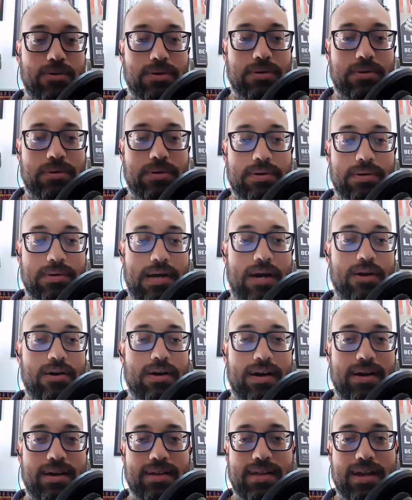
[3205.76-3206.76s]
I would agree.
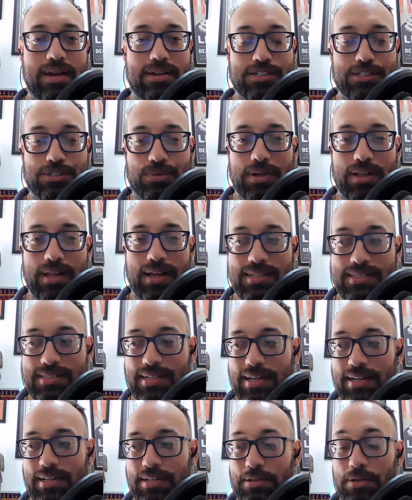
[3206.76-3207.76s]
I just realized
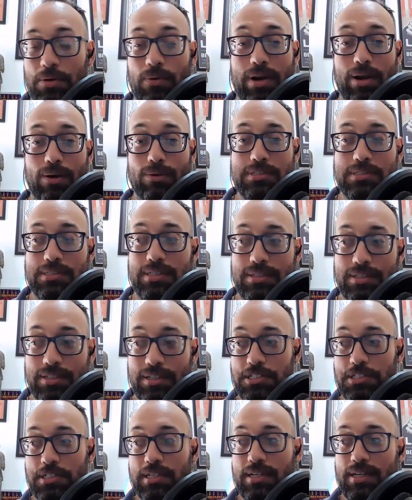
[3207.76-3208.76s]
that, when I was
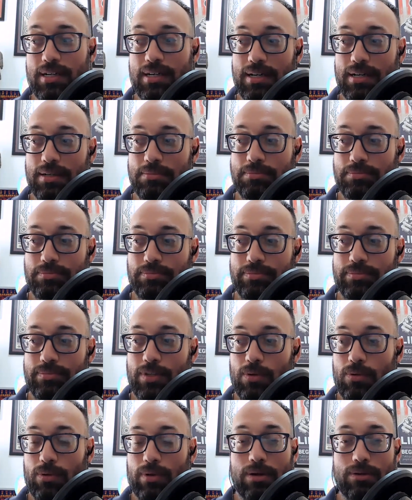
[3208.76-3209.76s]
teaching,
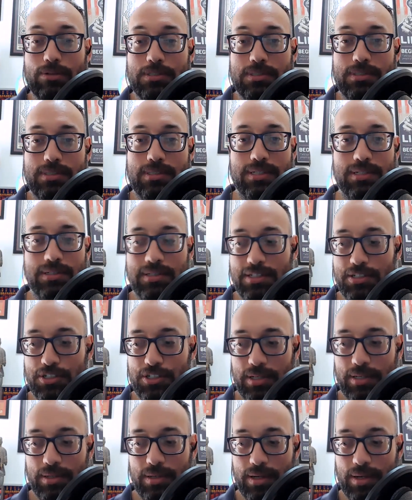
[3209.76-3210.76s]
when I was still
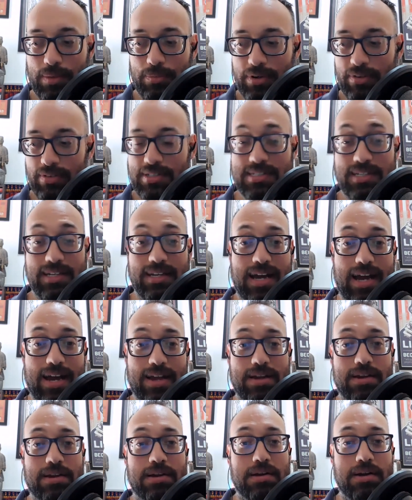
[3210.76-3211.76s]
teaching previously,
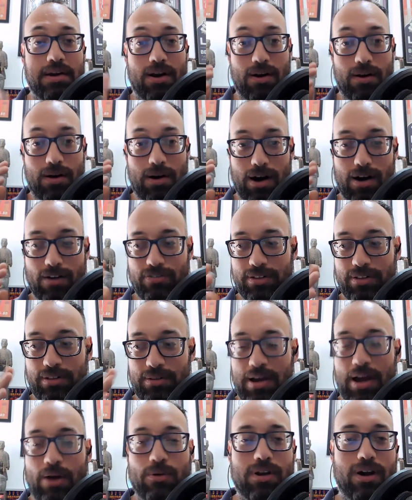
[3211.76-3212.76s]
I
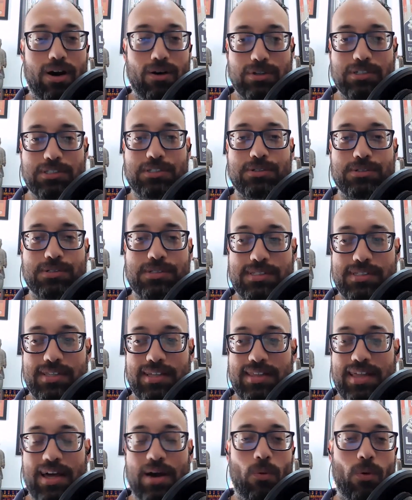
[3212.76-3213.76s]
would always use
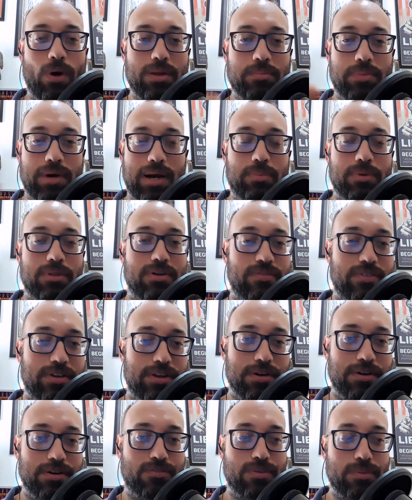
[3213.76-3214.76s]
that one popular
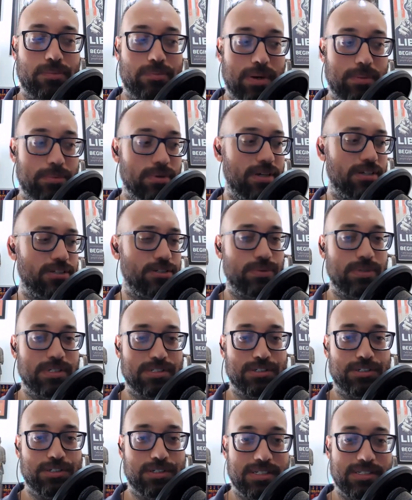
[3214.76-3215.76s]
video from Population
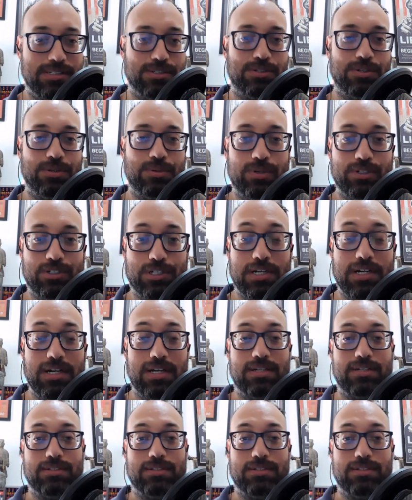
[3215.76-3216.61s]
Research Institute, which